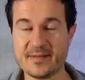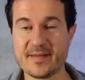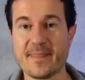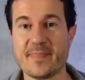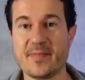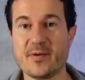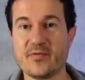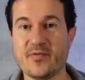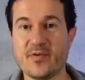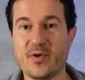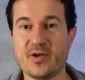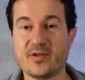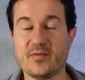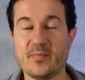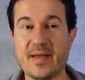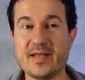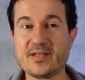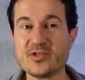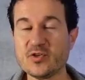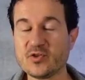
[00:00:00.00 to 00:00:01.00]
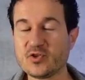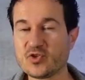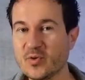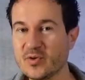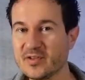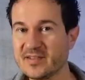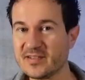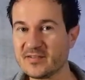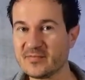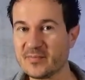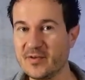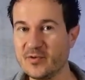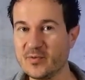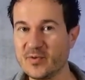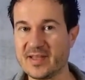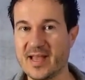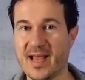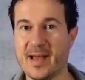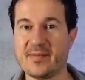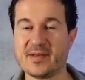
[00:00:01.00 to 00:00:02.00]
The first major choice is
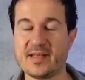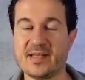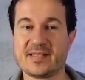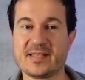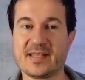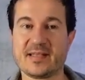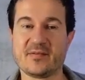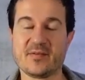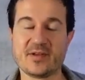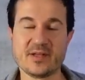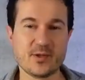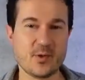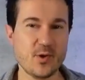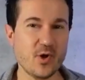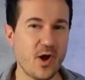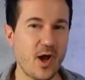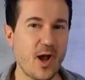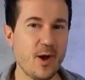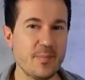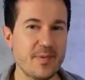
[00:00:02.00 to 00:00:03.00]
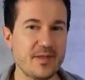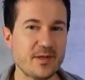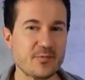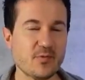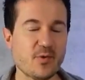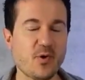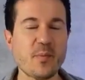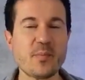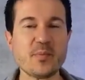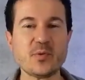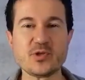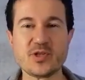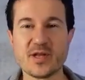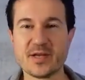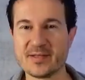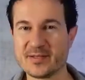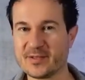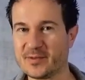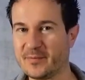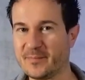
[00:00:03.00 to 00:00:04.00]
between having a TV or opting for a
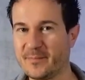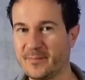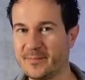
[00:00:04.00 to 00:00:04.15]
projector.